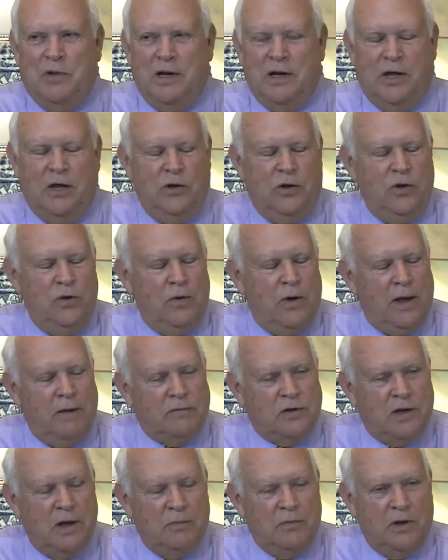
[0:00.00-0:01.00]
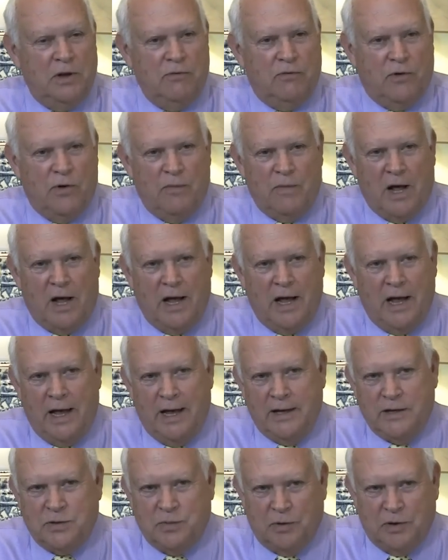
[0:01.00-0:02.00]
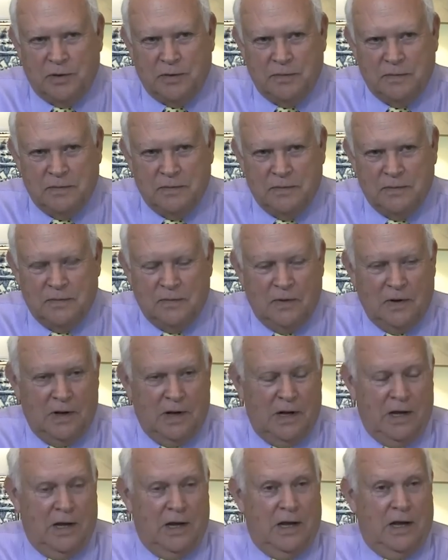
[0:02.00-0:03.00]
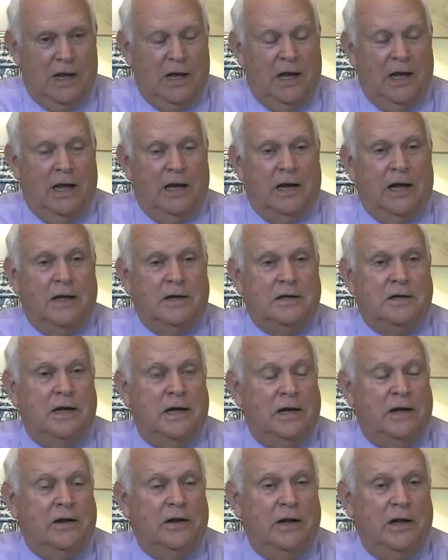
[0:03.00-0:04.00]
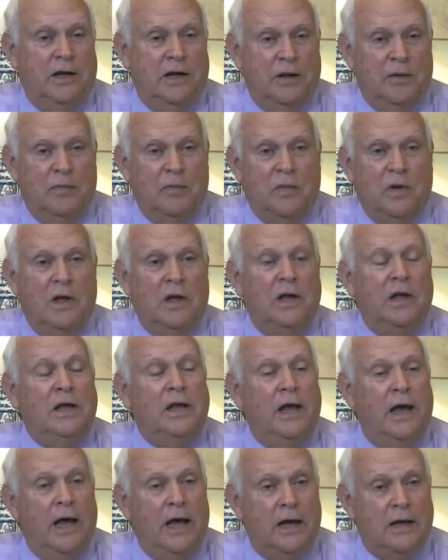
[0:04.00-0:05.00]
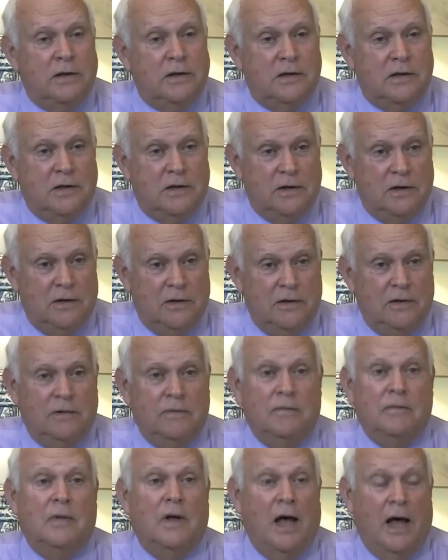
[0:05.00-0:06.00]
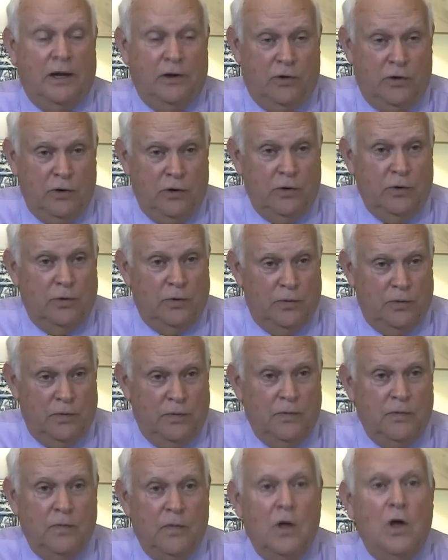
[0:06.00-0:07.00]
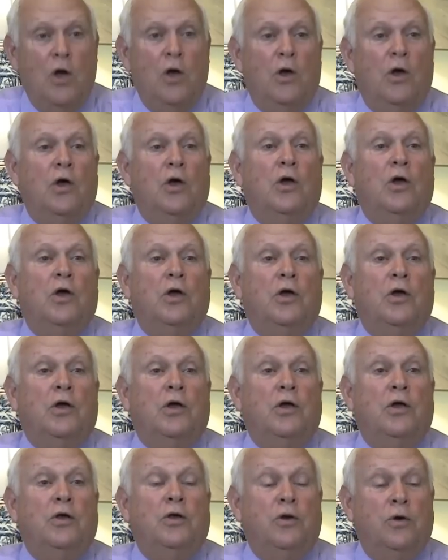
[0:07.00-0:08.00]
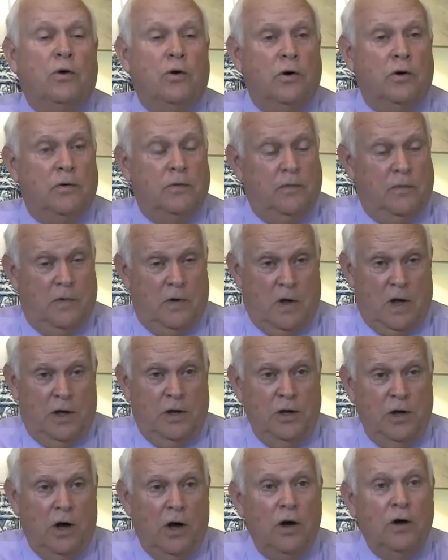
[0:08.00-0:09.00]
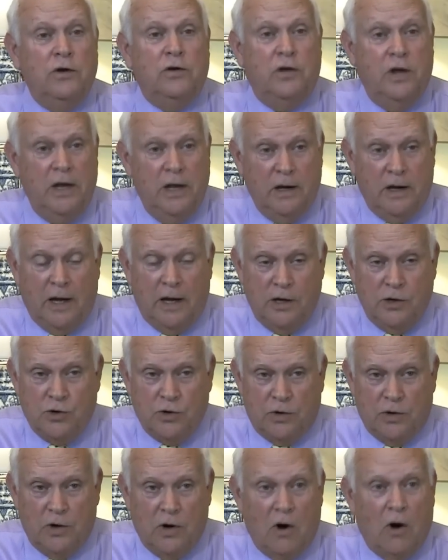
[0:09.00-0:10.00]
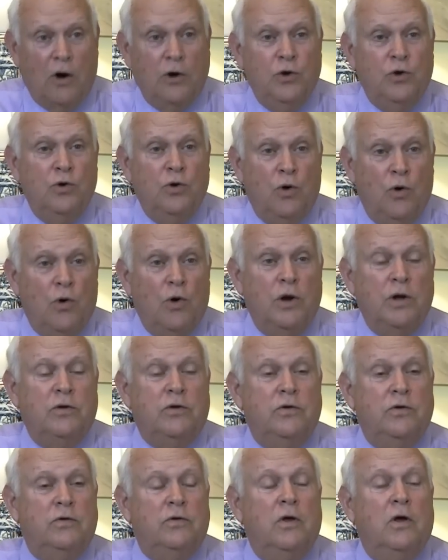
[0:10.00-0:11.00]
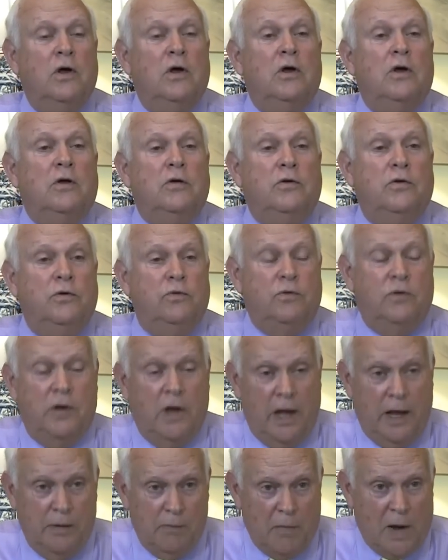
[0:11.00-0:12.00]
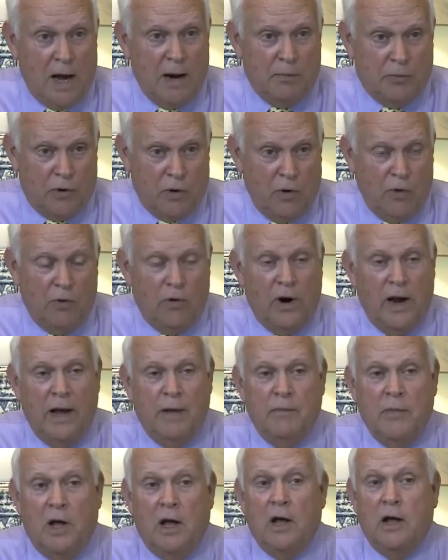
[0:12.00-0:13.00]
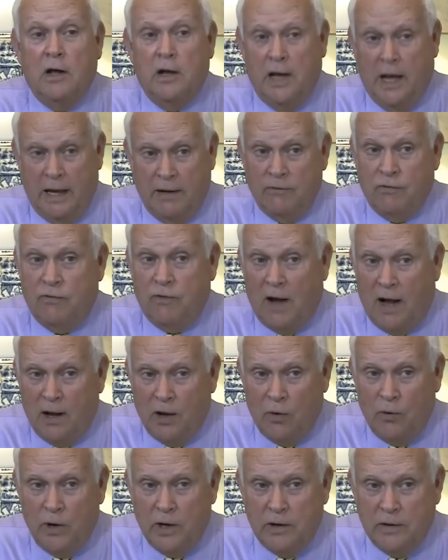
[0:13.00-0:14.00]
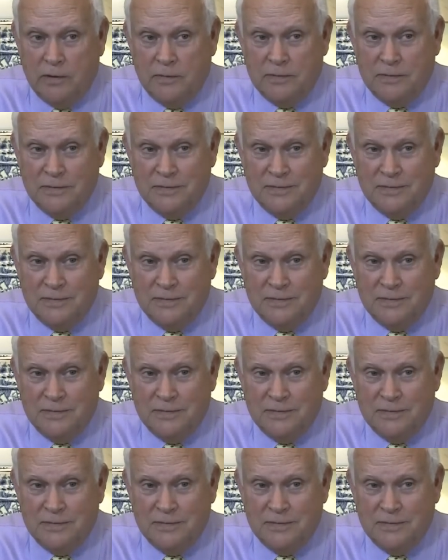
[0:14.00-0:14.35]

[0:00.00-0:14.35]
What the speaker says: Dickie, do you have something for my asthma? And I said to him, yes, I do. You're a young teenager. Are you going to take my program and follow it?